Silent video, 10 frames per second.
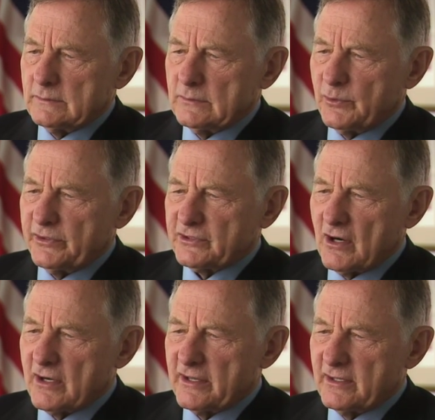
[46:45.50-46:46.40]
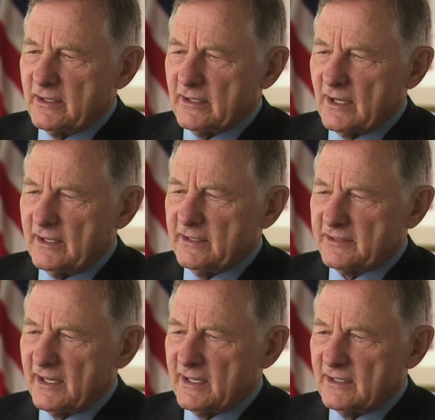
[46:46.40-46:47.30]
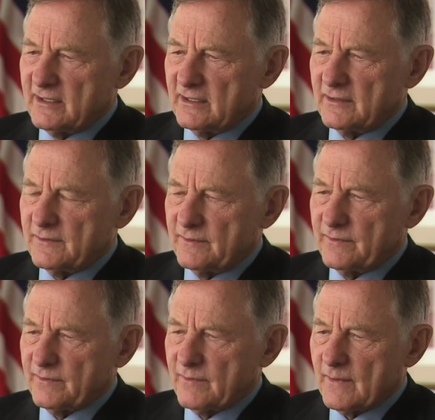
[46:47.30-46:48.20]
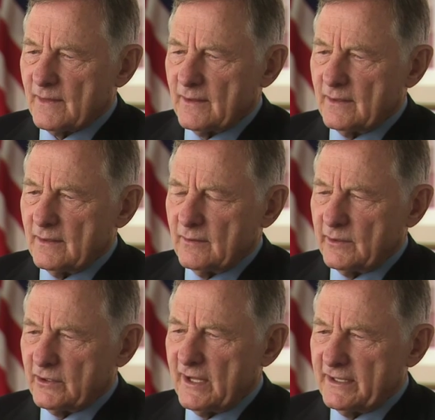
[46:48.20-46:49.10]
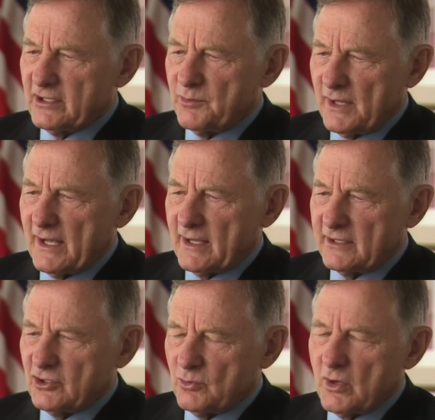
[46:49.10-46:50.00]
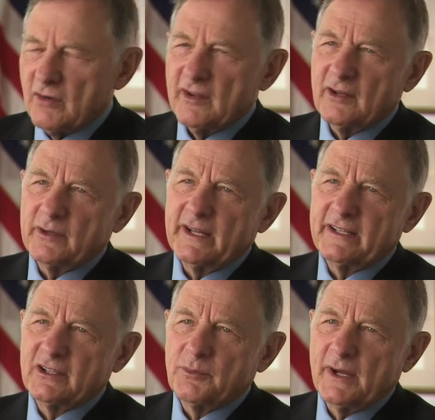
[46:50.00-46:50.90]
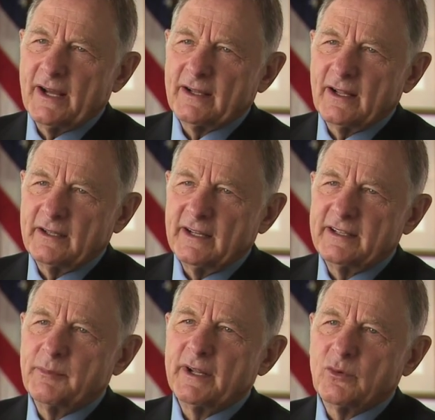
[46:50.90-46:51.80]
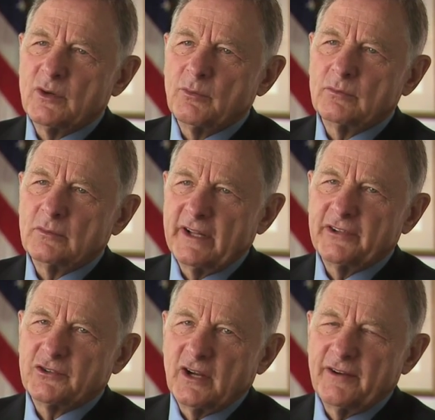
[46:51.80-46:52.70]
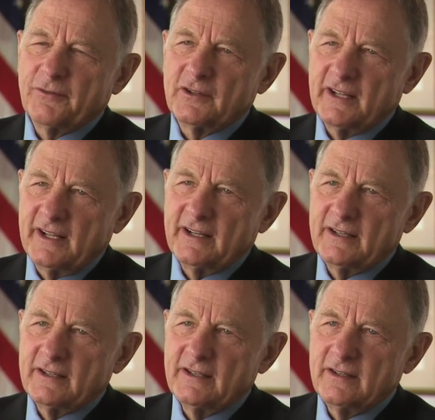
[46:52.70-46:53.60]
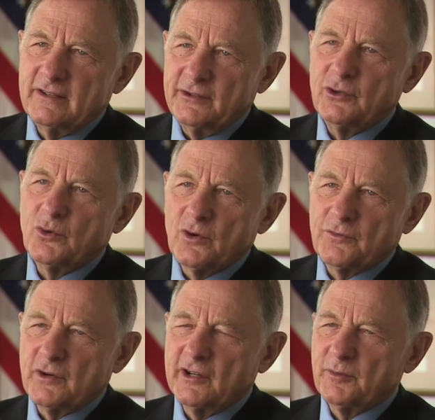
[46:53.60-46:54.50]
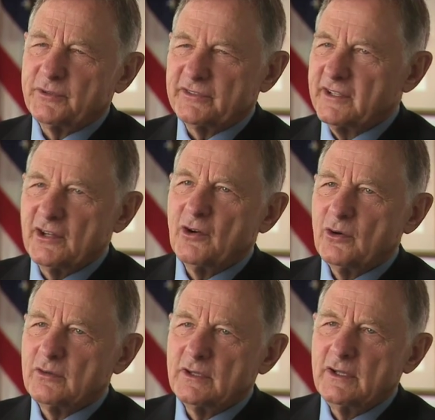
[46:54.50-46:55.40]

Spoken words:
When we started, and I decided I had to go back. I told Marvella we had to go back. I had to make one last try for Ted. You go on for help. She said, no.